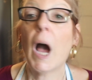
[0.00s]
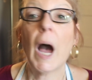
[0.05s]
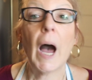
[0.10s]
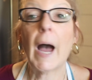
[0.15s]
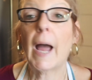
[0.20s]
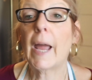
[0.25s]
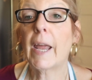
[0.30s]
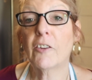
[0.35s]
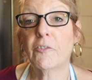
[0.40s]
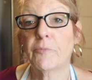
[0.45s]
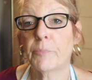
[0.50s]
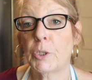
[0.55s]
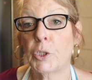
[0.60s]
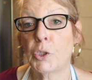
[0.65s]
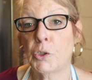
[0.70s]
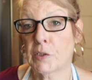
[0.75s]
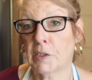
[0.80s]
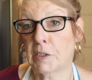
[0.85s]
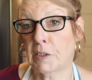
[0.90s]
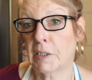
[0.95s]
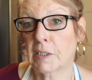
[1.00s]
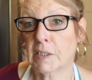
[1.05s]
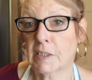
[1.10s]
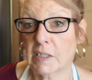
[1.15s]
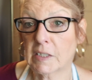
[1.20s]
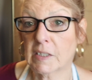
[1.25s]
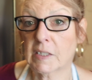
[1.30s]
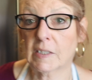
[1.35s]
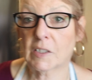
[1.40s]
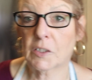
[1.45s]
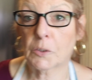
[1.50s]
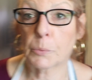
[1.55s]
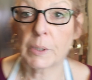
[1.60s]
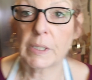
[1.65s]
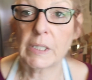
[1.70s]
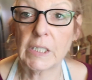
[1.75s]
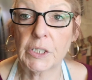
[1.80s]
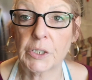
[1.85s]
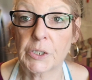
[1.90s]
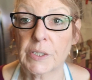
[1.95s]
I have been using this. This is 3
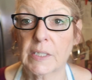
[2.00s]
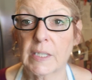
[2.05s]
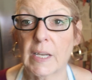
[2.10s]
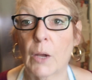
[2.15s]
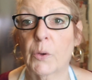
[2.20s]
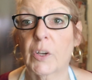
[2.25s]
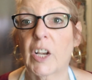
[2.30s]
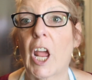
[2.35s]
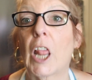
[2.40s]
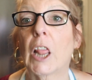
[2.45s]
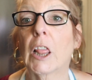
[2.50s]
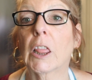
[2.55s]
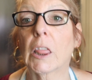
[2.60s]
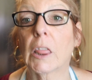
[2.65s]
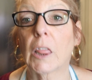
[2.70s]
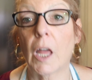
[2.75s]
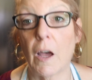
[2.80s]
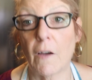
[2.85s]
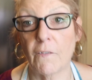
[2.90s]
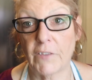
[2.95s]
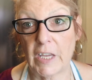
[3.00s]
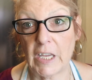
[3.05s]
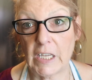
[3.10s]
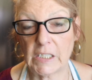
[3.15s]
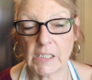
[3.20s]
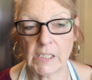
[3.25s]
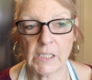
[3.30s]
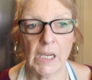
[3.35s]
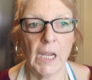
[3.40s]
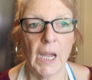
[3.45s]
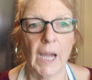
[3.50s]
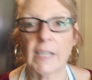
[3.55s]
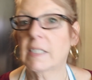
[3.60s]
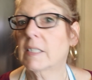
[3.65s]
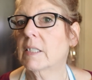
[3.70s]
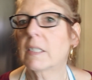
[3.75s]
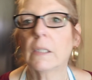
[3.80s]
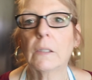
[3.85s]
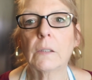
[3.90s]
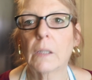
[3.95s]
years now, and I love it. I
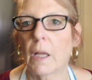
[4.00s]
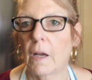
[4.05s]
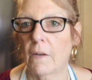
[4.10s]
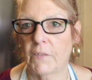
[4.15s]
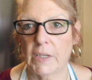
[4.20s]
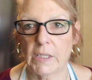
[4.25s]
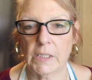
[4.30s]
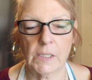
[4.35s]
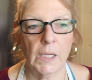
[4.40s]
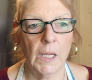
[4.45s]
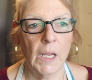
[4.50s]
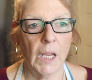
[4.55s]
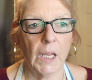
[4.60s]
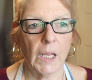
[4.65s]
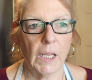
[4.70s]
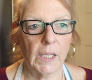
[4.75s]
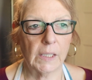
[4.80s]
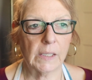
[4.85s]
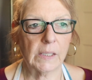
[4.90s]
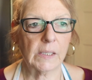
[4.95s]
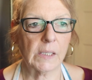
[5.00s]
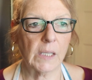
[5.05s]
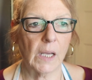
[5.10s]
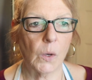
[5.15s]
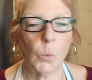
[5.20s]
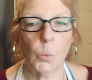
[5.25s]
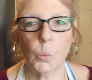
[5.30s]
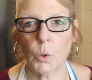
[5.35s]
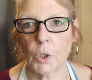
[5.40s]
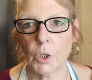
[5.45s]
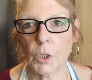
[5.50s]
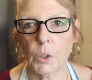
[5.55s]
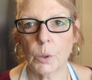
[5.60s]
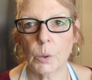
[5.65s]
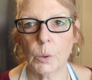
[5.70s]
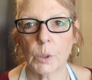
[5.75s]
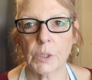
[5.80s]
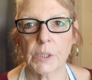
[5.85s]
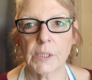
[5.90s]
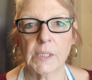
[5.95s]
still love it. It's a
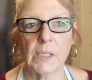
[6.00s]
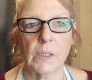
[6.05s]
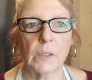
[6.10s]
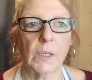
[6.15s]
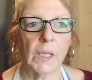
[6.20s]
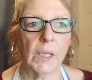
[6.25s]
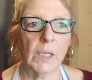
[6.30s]
workhorse.